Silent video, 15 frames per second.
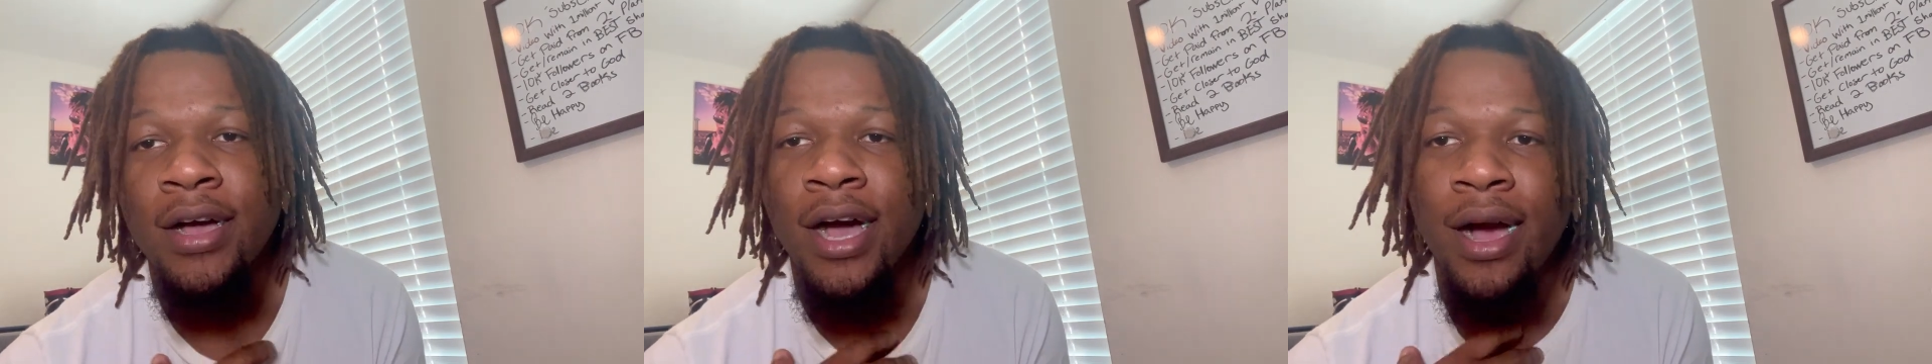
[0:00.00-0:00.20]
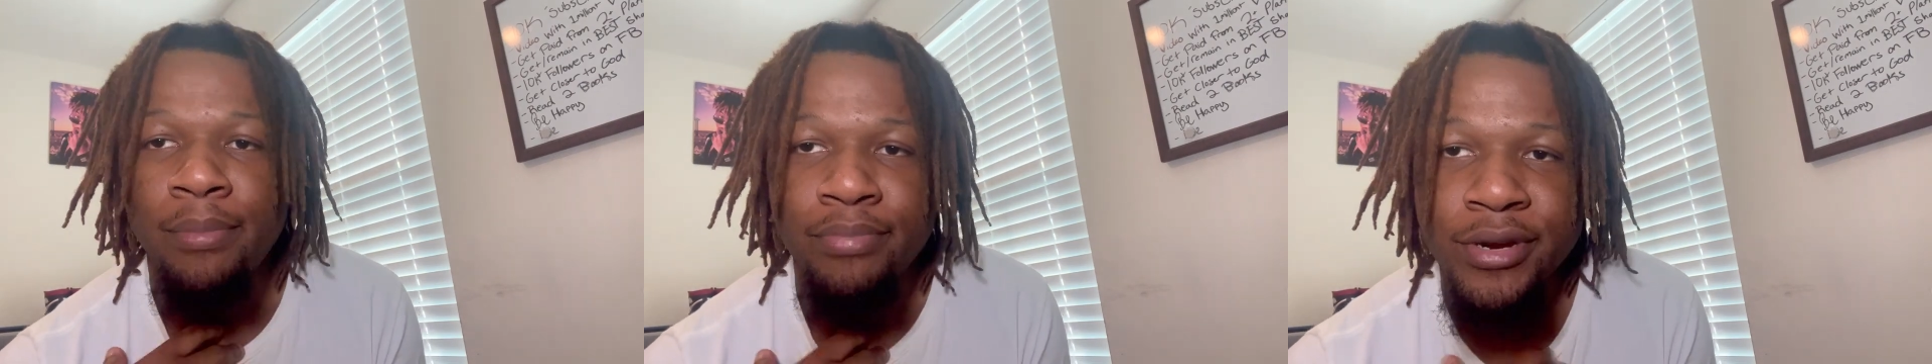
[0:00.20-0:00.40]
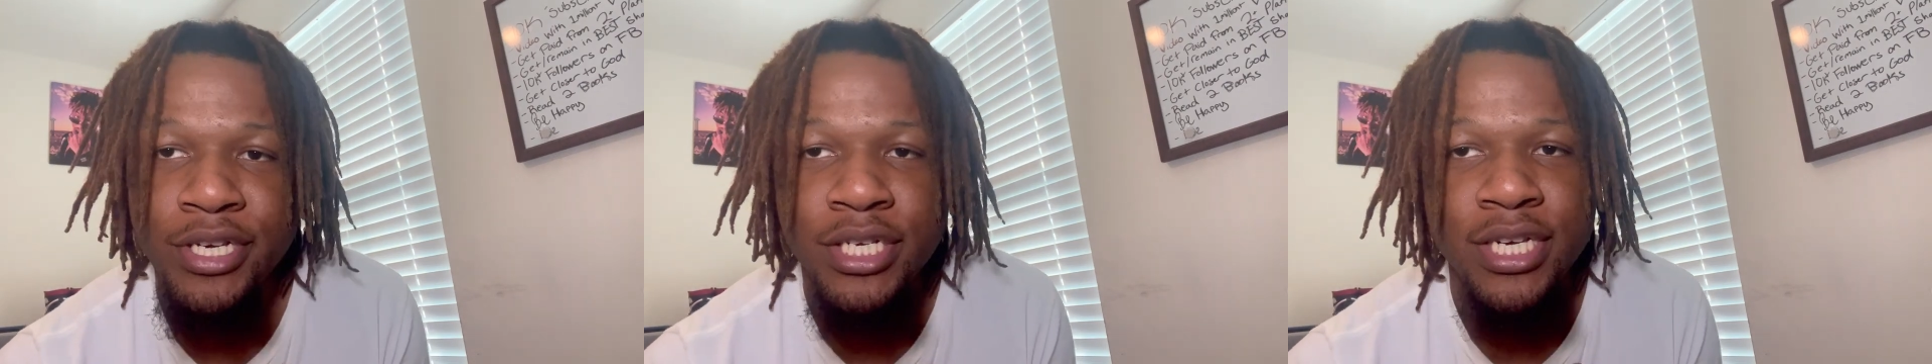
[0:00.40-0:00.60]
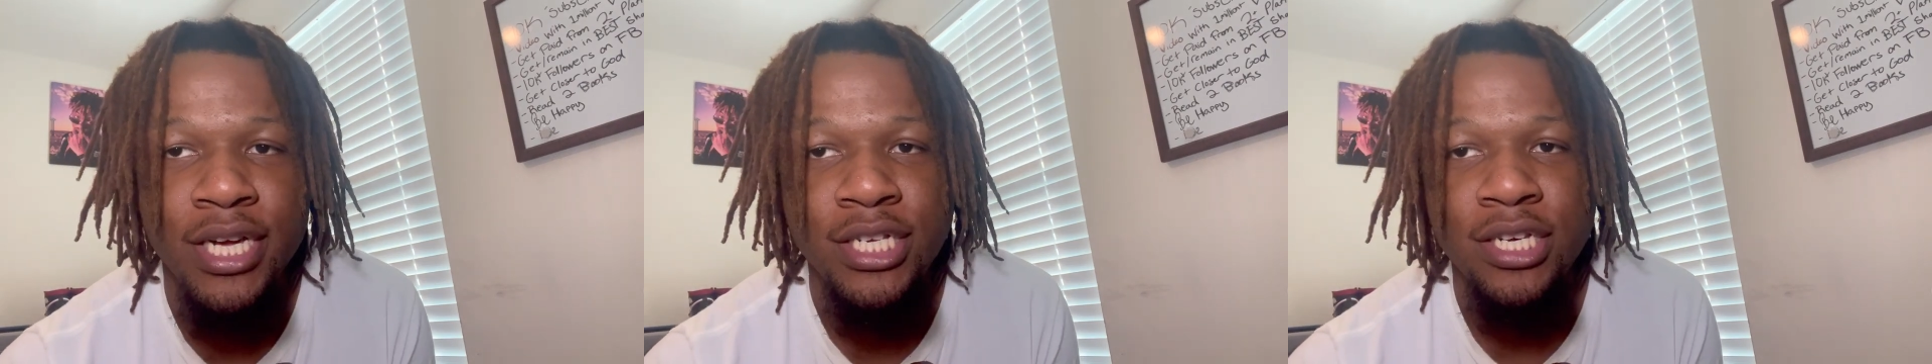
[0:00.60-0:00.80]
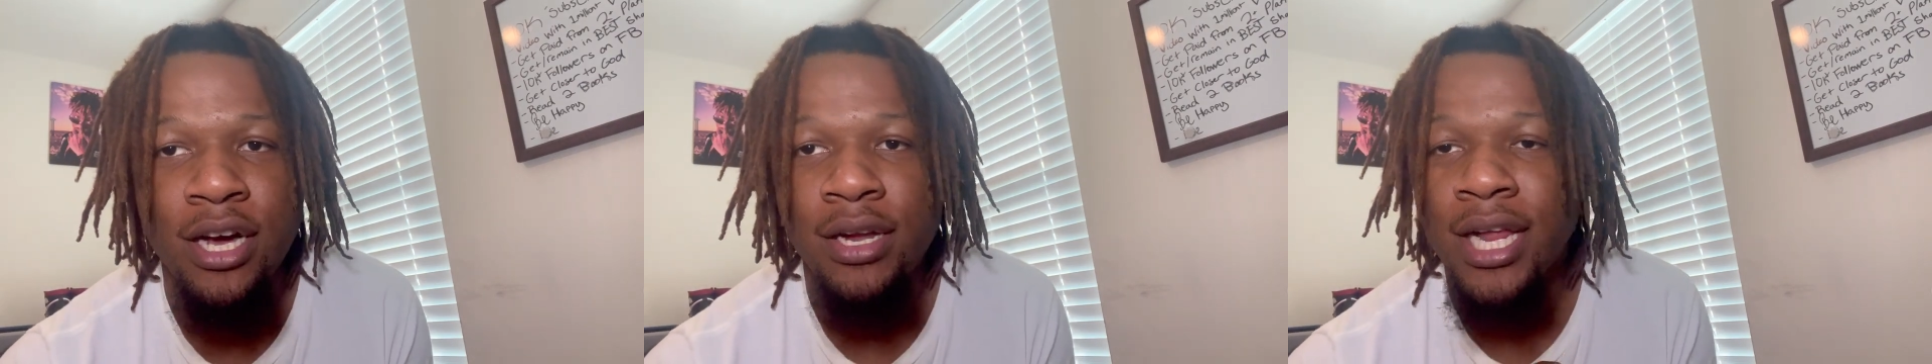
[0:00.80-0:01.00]
I
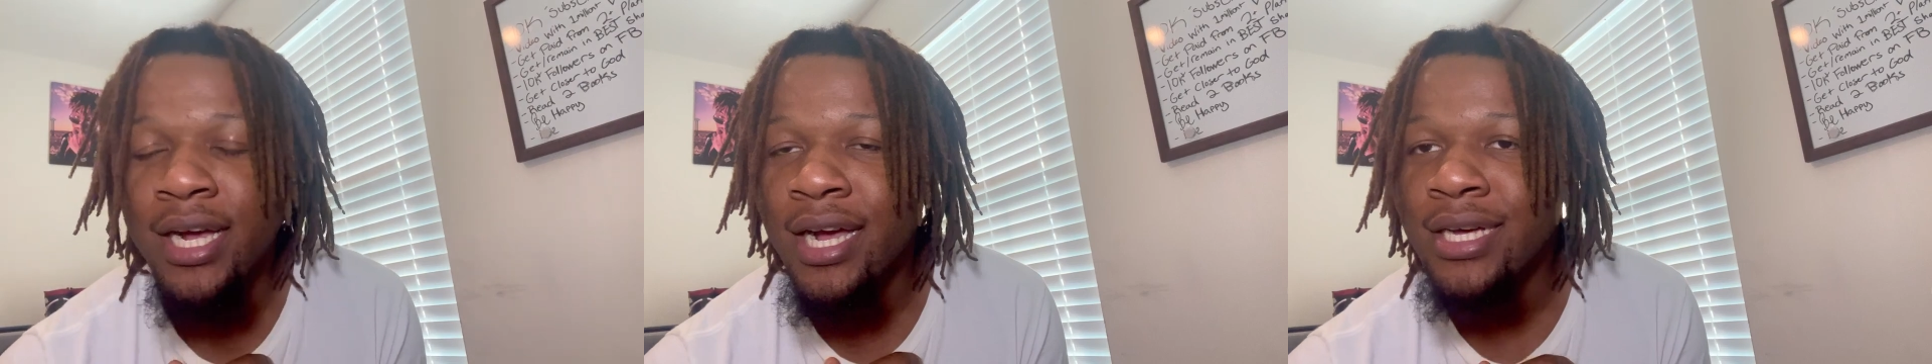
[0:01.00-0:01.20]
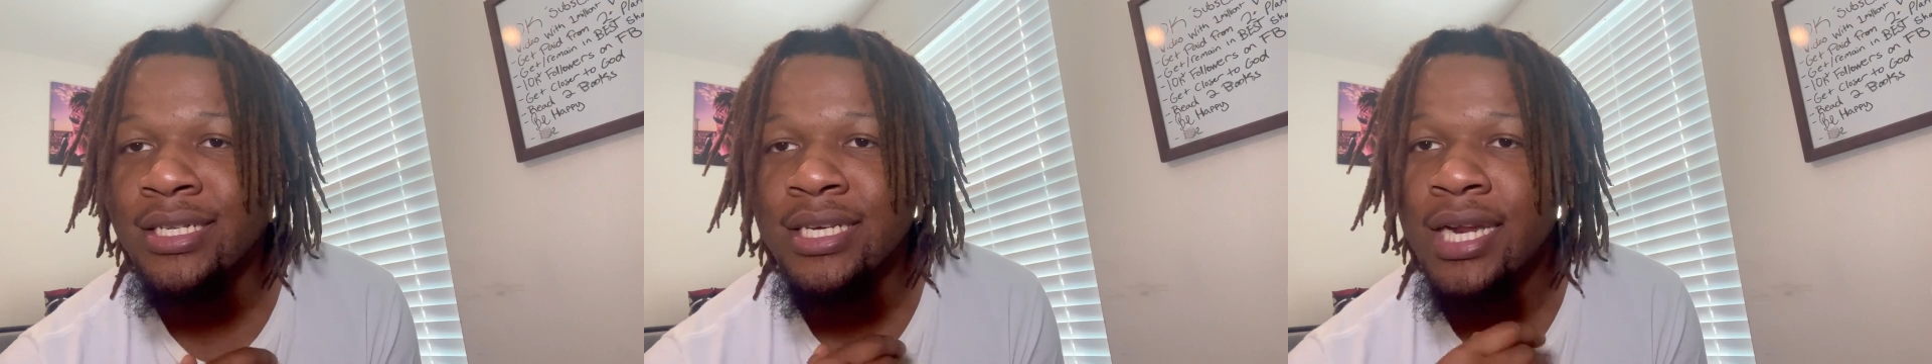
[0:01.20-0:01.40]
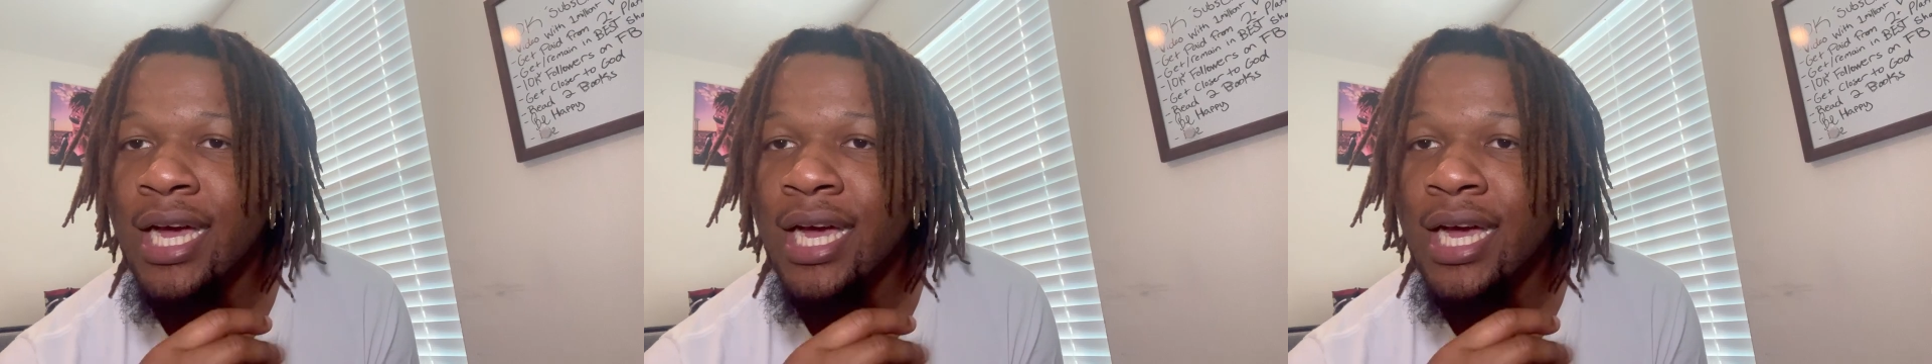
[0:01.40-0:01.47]
appreciate y'all. Like I said,